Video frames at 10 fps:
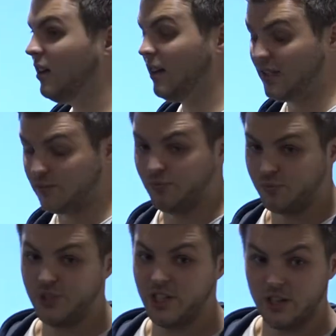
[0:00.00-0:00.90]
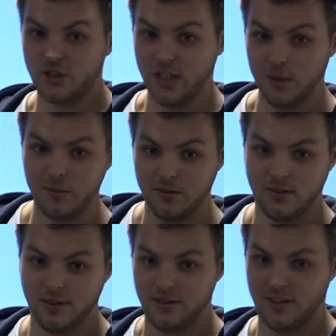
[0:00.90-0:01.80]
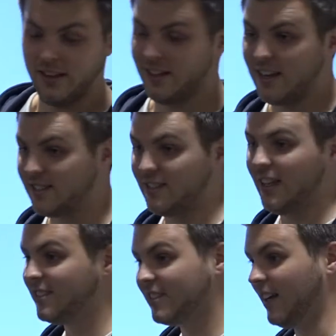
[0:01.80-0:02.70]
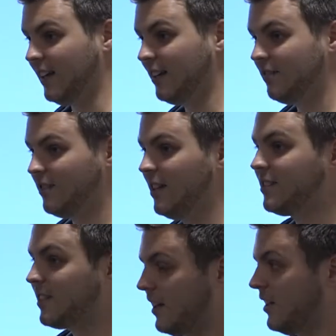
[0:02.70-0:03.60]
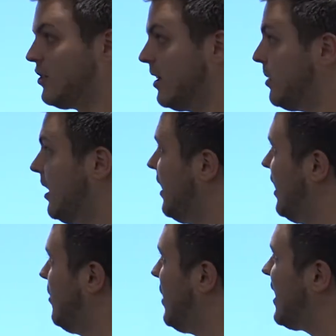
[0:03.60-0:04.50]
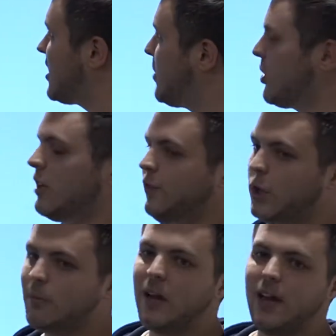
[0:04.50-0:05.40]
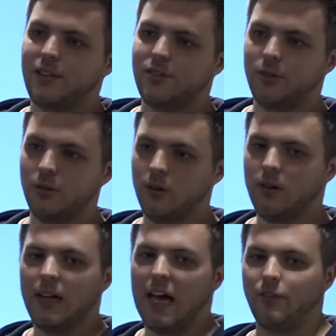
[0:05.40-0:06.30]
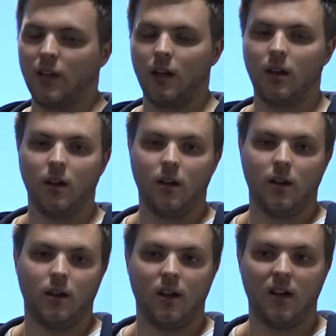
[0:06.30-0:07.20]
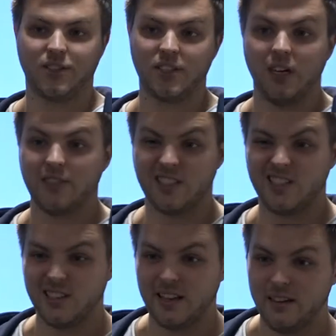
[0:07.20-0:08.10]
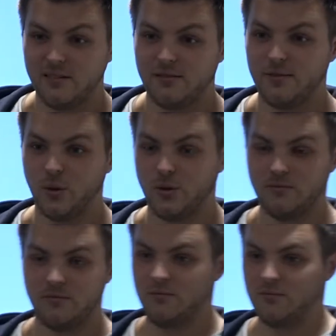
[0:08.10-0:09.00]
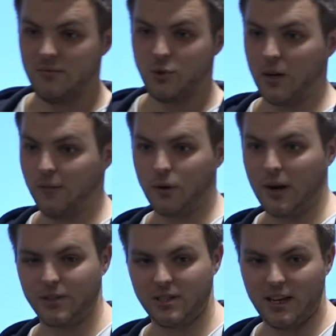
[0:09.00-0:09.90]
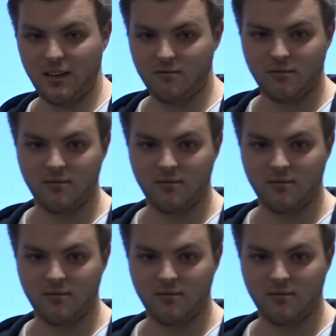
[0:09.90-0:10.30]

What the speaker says: It's dirt cheap. It's insanely cheap. And especially if you compare this to having a server sitting there for 24 hours a day,